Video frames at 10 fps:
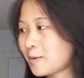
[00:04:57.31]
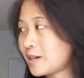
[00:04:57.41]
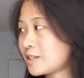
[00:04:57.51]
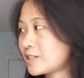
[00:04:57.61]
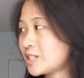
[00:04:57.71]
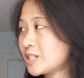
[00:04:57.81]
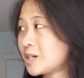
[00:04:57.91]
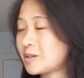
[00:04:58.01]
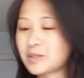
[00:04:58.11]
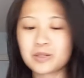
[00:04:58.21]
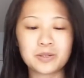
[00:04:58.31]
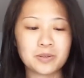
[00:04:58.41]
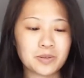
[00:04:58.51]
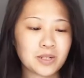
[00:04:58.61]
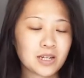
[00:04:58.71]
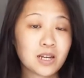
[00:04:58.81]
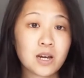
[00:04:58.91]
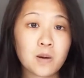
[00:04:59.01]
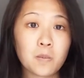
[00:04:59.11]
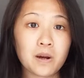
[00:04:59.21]
wanted to show you
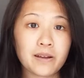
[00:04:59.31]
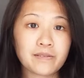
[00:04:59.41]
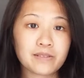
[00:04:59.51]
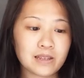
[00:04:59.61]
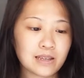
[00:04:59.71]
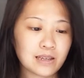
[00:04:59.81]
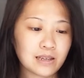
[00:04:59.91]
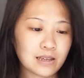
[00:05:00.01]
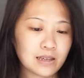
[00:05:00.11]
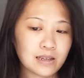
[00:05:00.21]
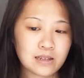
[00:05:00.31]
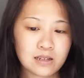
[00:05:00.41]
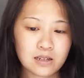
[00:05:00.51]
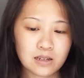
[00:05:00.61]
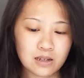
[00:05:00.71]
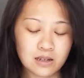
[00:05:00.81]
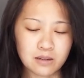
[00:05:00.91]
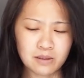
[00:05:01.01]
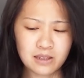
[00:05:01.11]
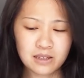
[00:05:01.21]
one of the
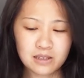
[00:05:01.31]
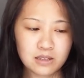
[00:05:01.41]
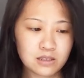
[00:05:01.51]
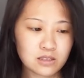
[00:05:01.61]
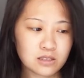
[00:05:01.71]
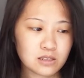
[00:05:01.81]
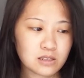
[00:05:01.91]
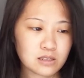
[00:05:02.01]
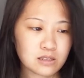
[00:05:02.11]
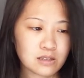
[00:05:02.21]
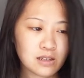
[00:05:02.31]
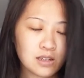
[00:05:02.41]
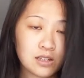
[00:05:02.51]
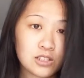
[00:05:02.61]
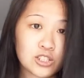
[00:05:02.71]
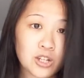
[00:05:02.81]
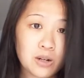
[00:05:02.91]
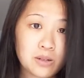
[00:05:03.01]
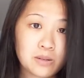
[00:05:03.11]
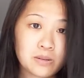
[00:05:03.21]
I think this is the
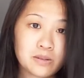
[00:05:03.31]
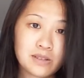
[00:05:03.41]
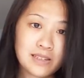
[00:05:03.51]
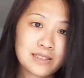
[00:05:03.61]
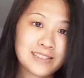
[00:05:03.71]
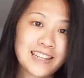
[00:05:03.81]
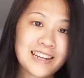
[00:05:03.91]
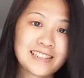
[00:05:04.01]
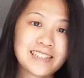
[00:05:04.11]
charcoal things that I